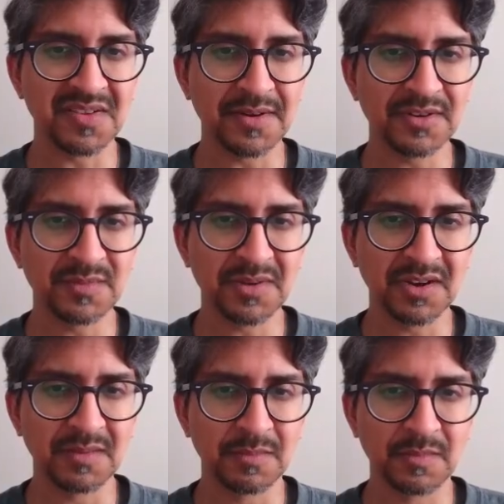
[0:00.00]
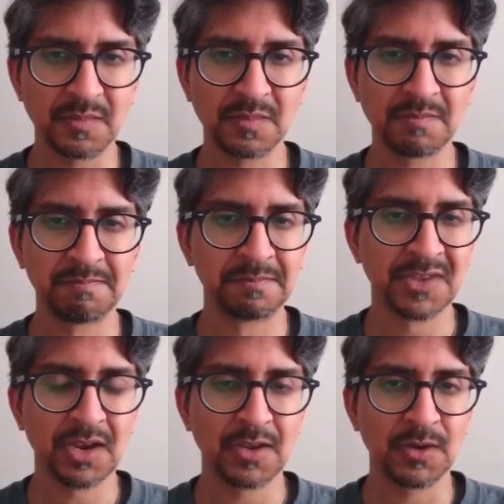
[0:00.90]
letters, but I'm
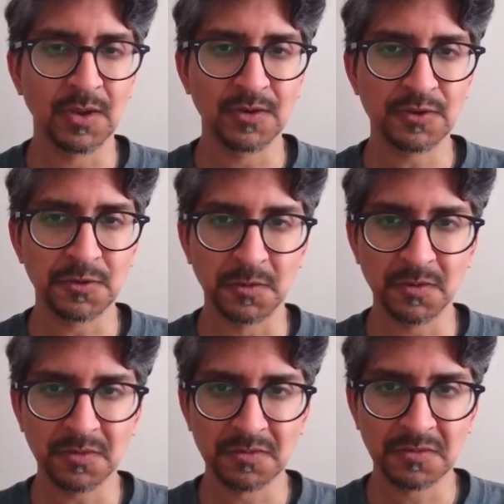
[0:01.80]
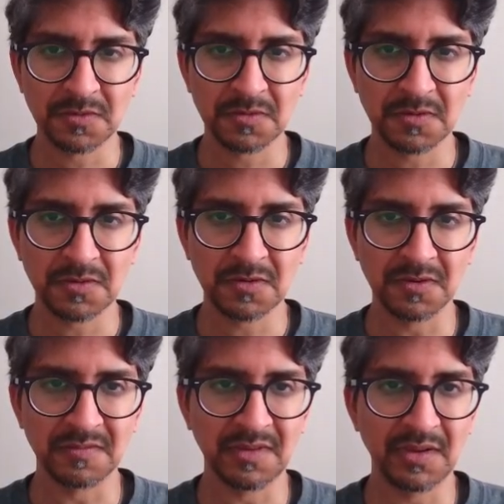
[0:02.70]
not sure
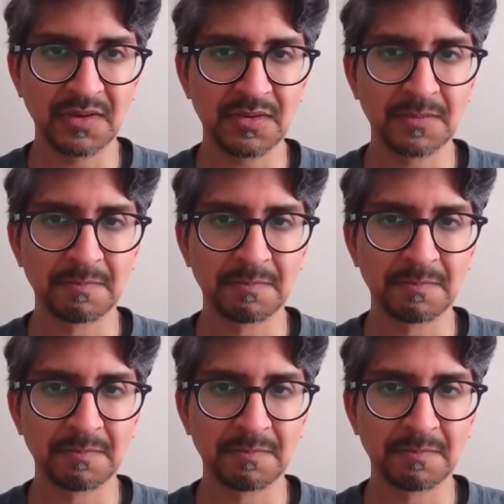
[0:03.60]
offhand.